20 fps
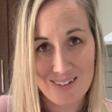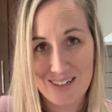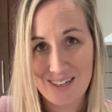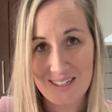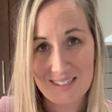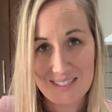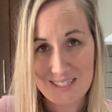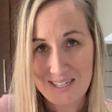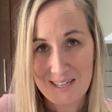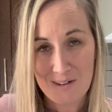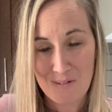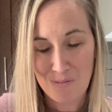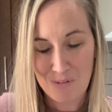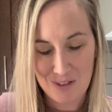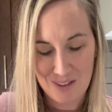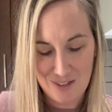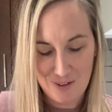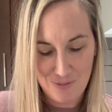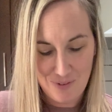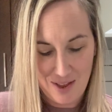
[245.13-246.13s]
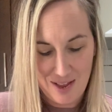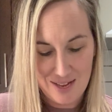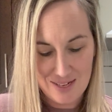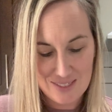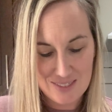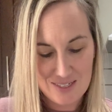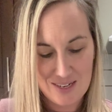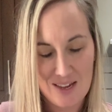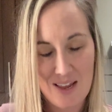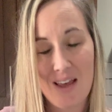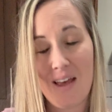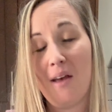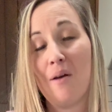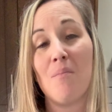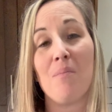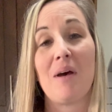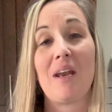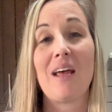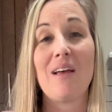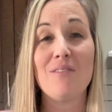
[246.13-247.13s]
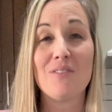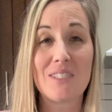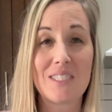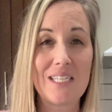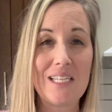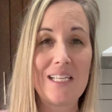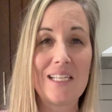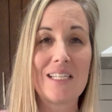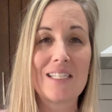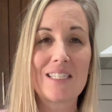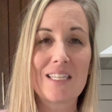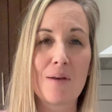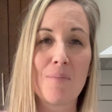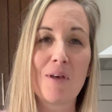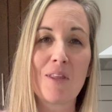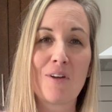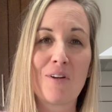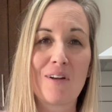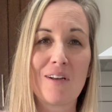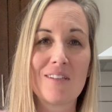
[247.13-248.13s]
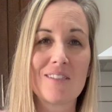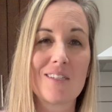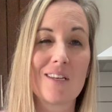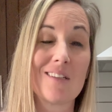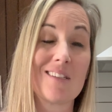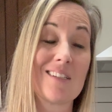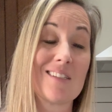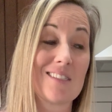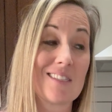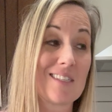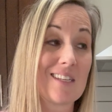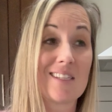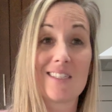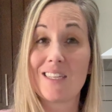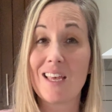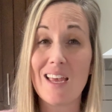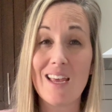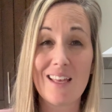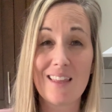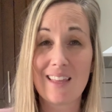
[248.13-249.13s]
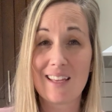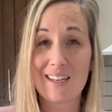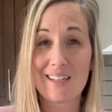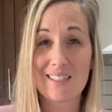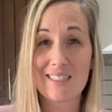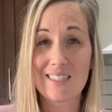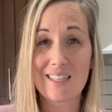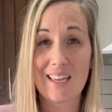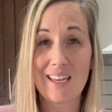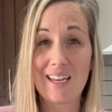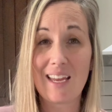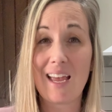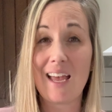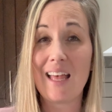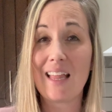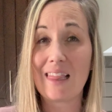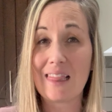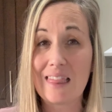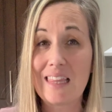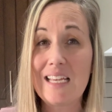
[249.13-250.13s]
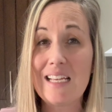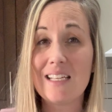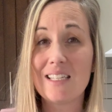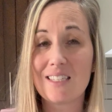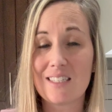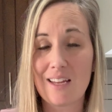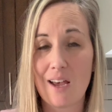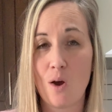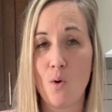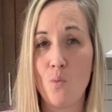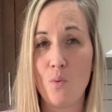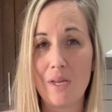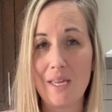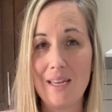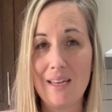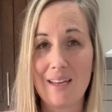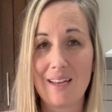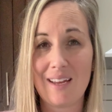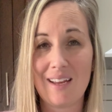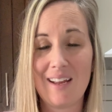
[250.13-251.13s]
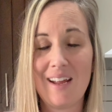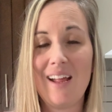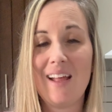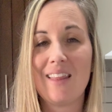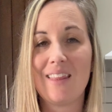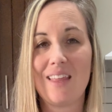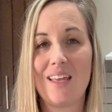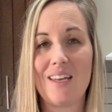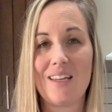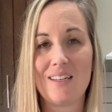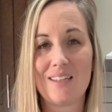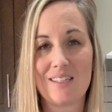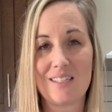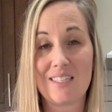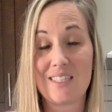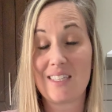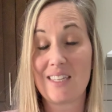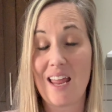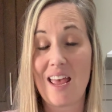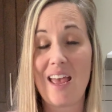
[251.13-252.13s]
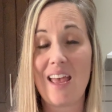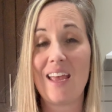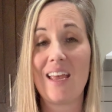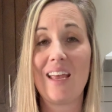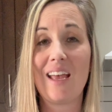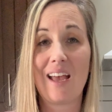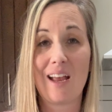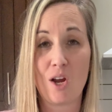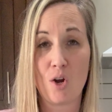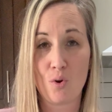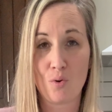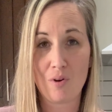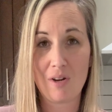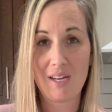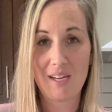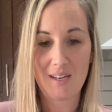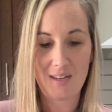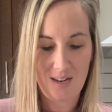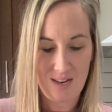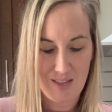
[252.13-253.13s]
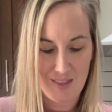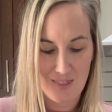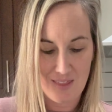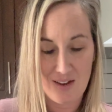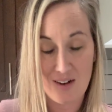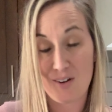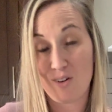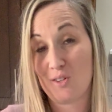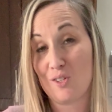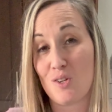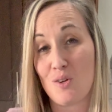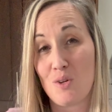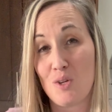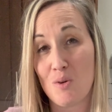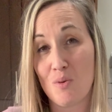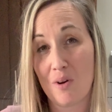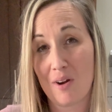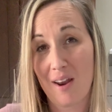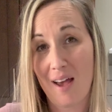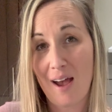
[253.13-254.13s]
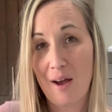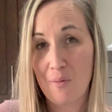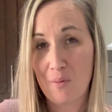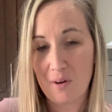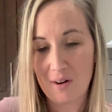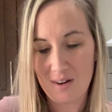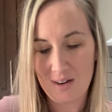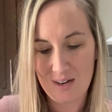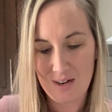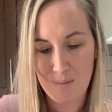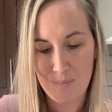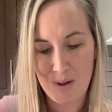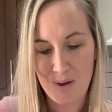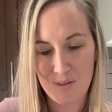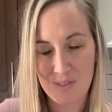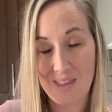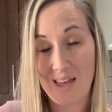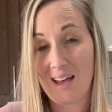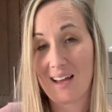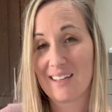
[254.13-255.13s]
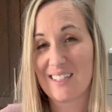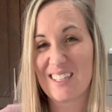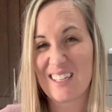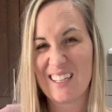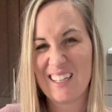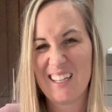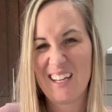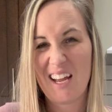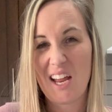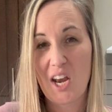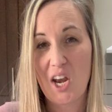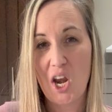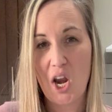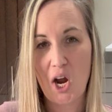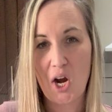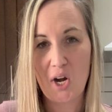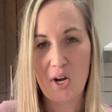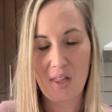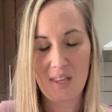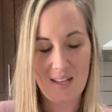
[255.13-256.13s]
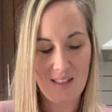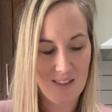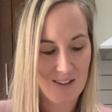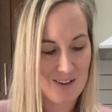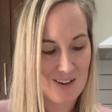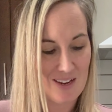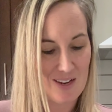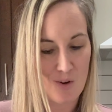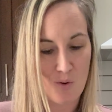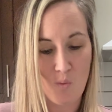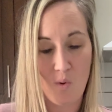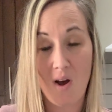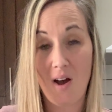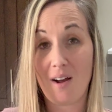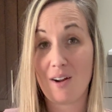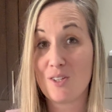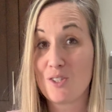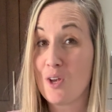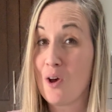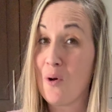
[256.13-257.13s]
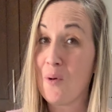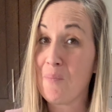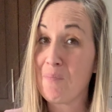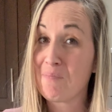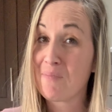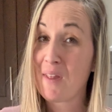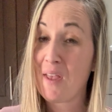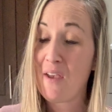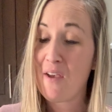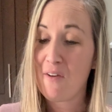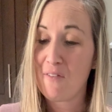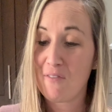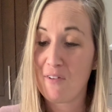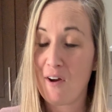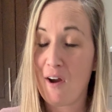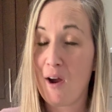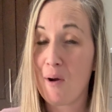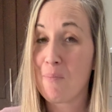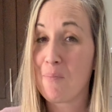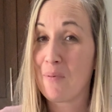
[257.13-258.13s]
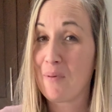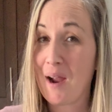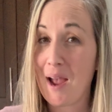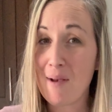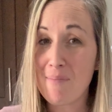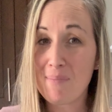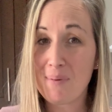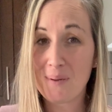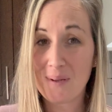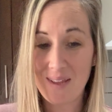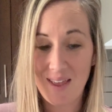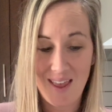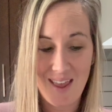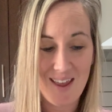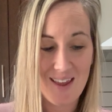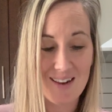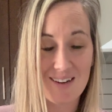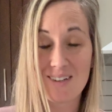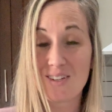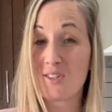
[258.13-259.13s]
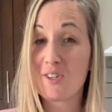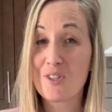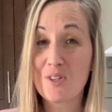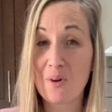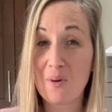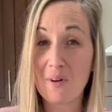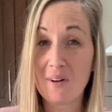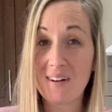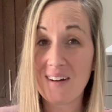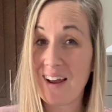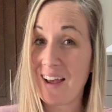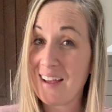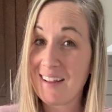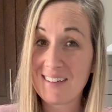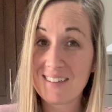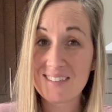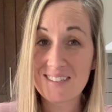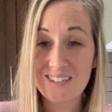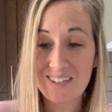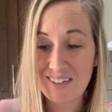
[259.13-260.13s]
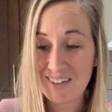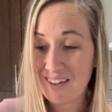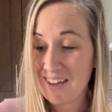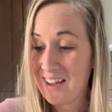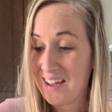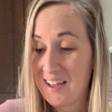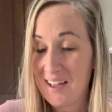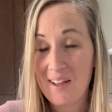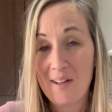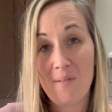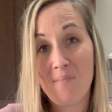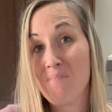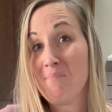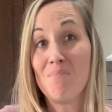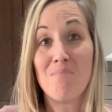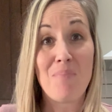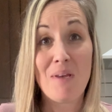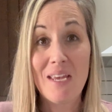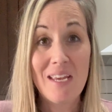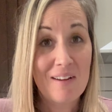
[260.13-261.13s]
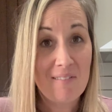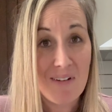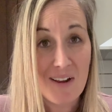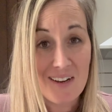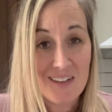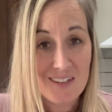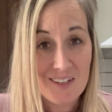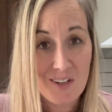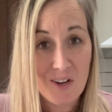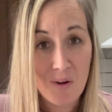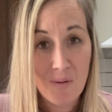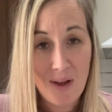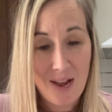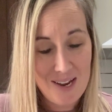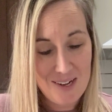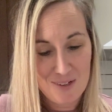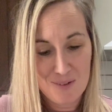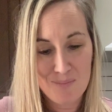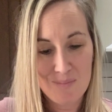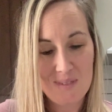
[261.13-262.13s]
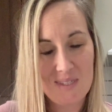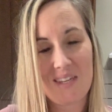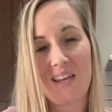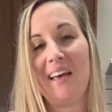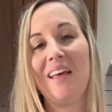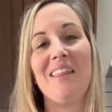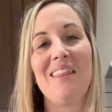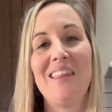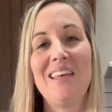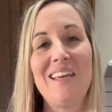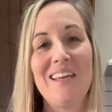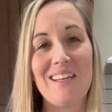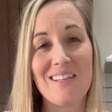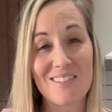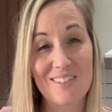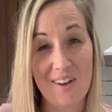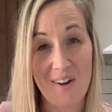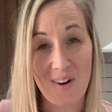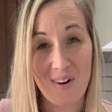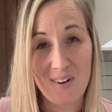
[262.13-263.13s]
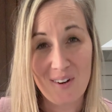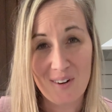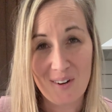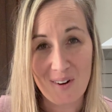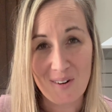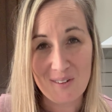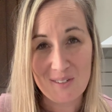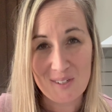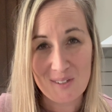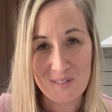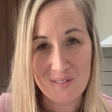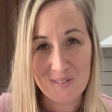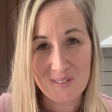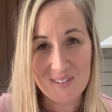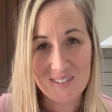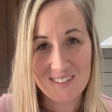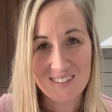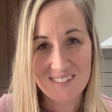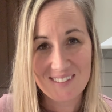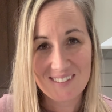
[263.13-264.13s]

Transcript: It gets eaten really fast. But I've seen some other consultants saying that it's like at least a week that it is staying green in there. So you are not worrying about that gnarly looking guac. So for our prep and store and being ready to go items, these are your go-tos.